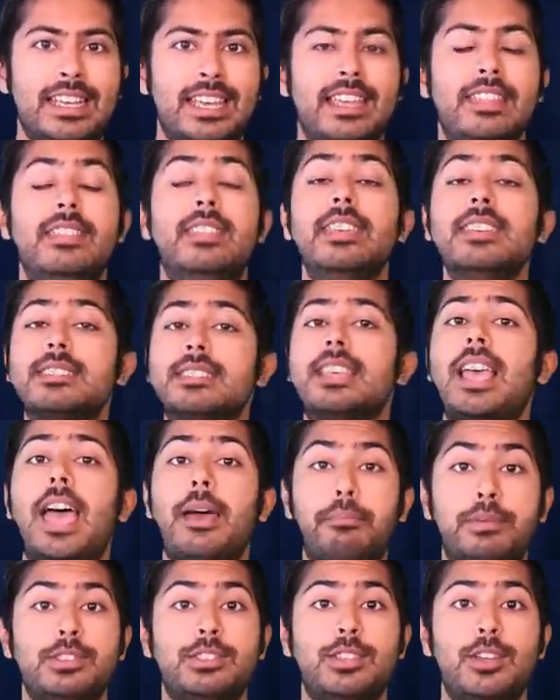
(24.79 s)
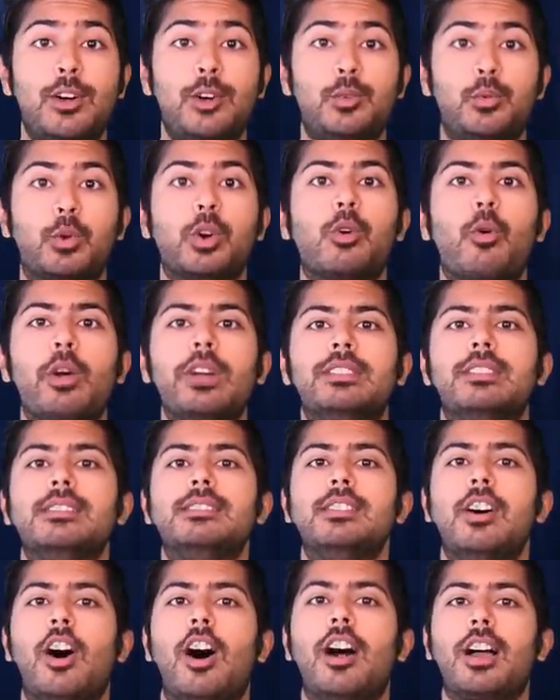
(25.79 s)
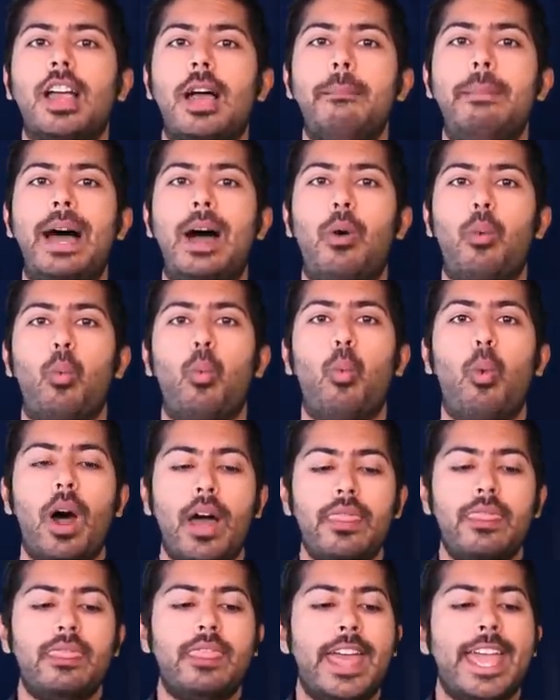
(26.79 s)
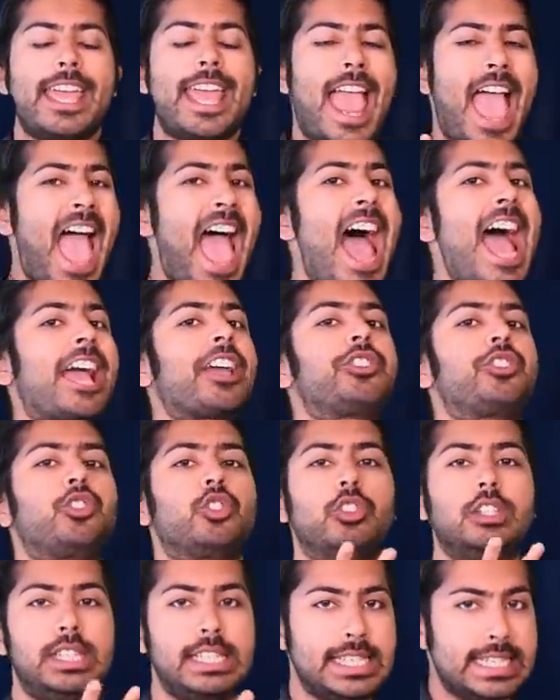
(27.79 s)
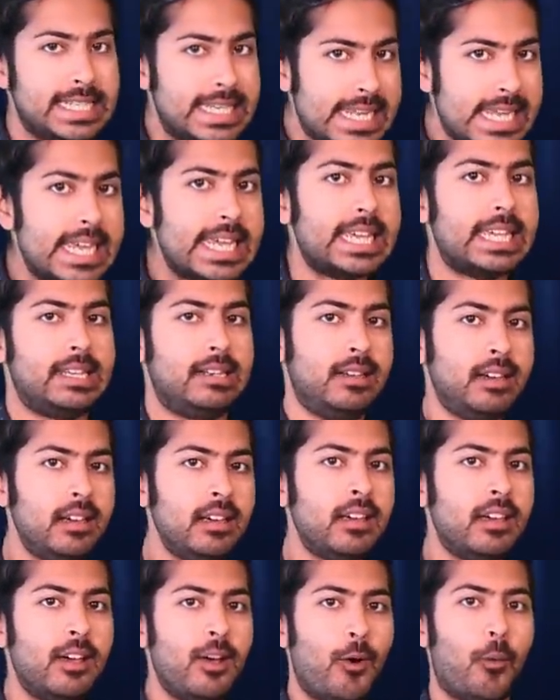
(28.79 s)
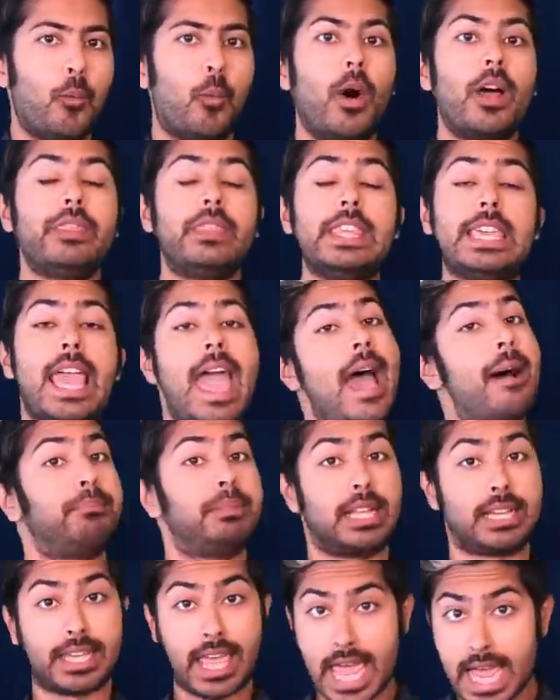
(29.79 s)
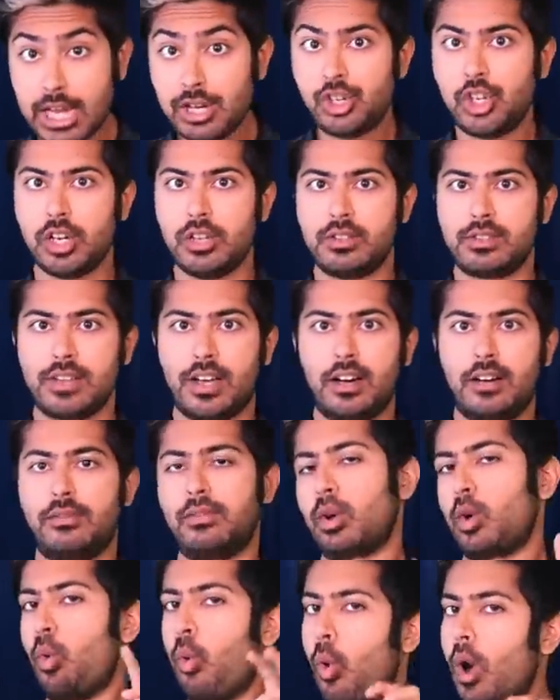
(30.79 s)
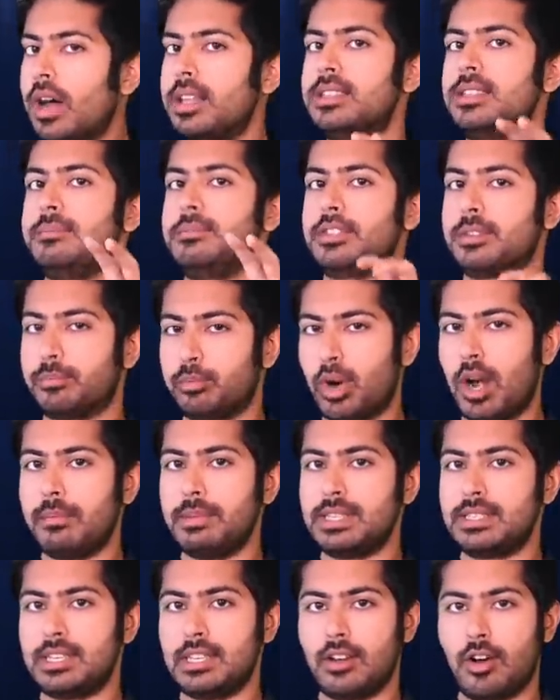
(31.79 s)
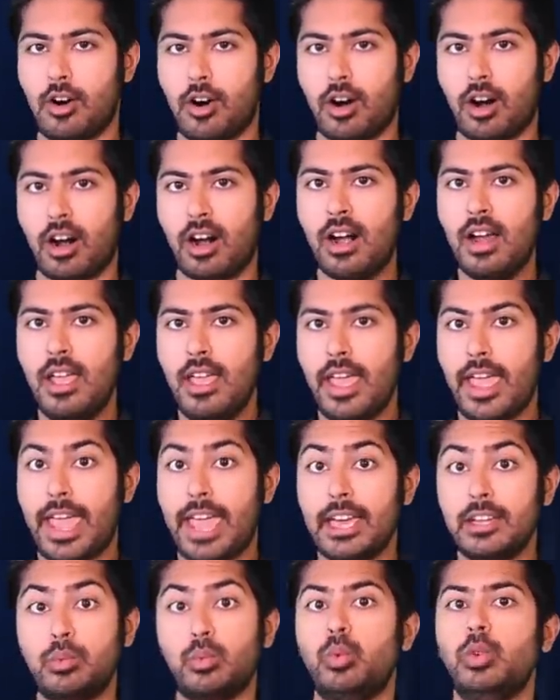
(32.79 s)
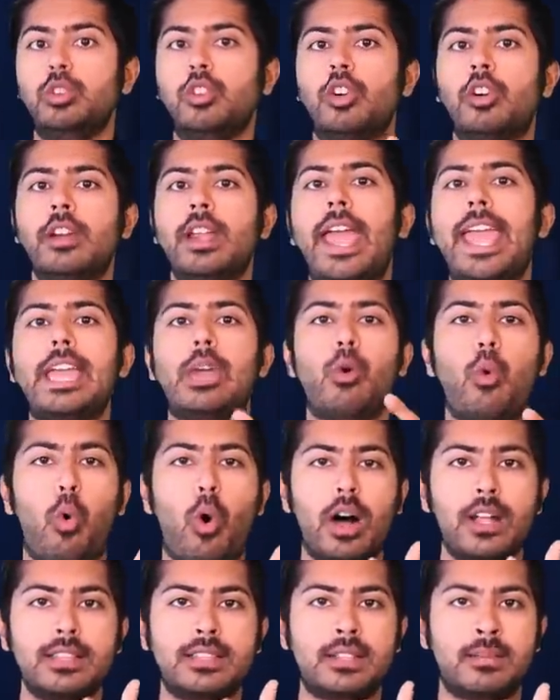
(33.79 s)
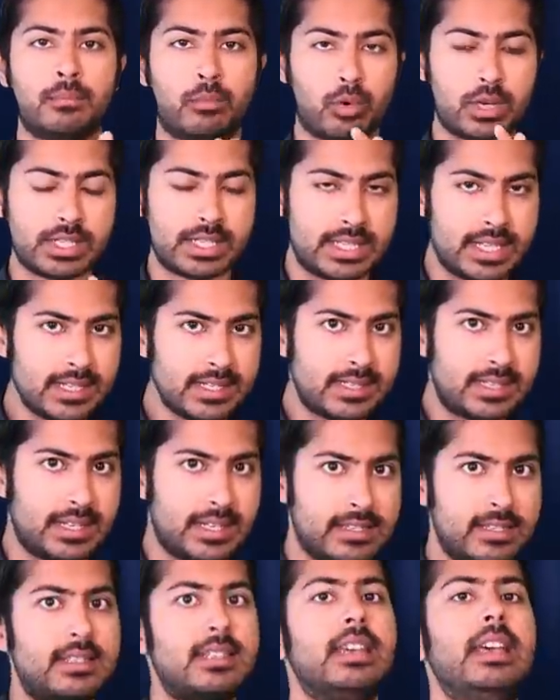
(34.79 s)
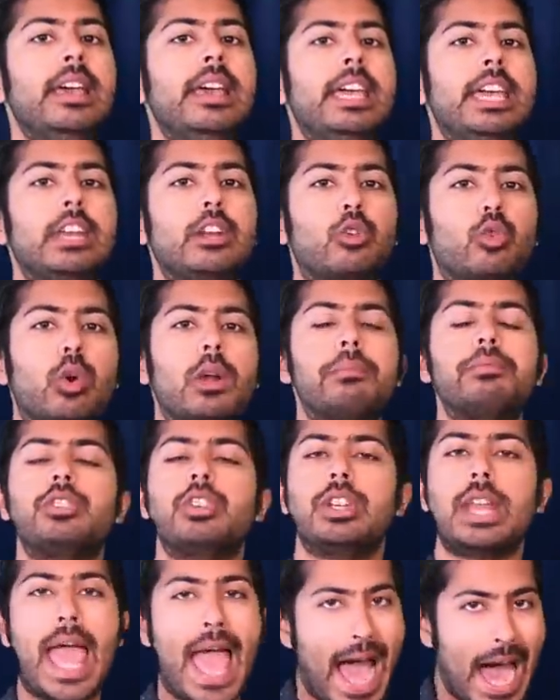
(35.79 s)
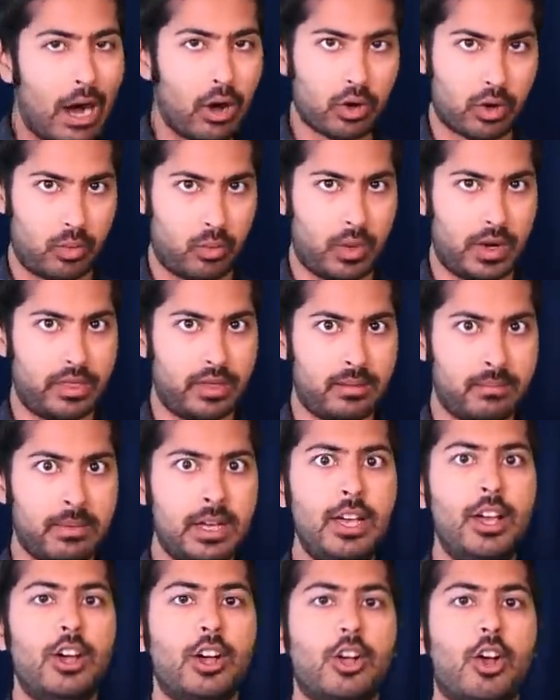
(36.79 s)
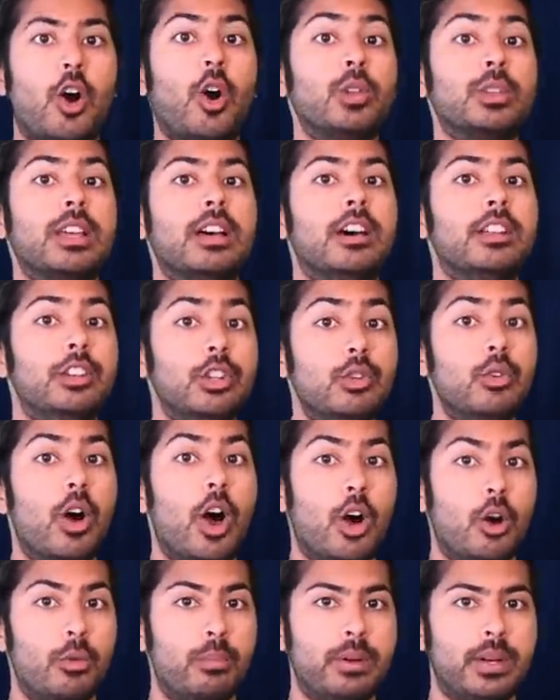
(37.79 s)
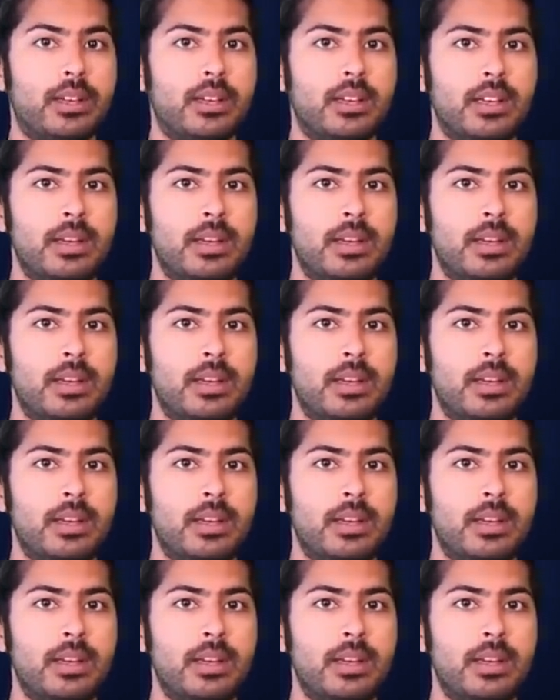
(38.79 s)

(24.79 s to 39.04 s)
In this episode, we're going to talk about what they actually did, what the applications of quantum supremacy are, and we'll learn a quantum-resistant encryption algorithm called A New Hope.